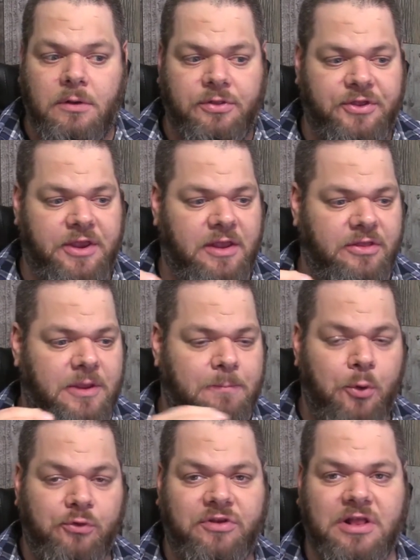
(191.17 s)
The
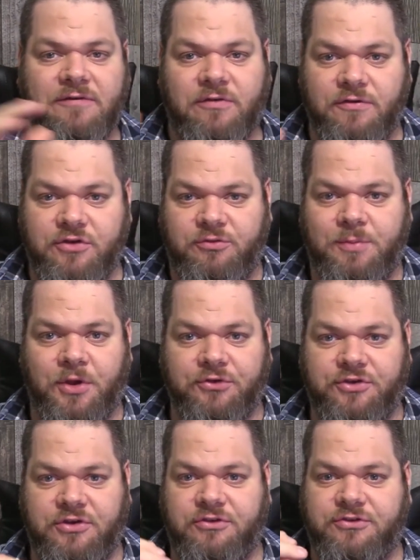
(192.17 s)
boosted level of these
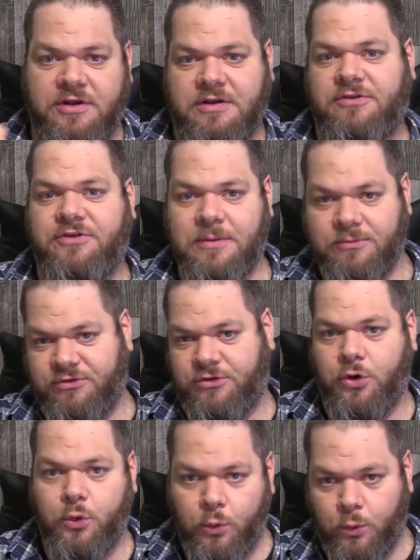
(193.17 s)
spells is just, it seems
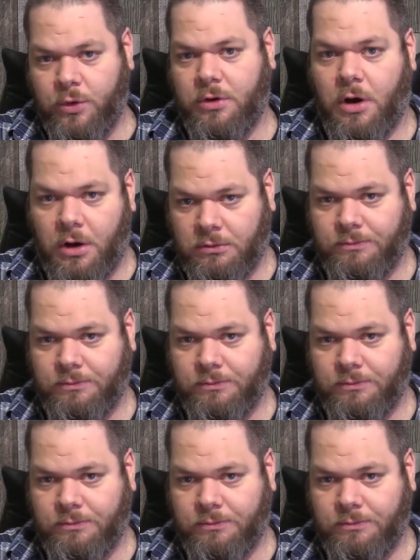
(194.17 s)
too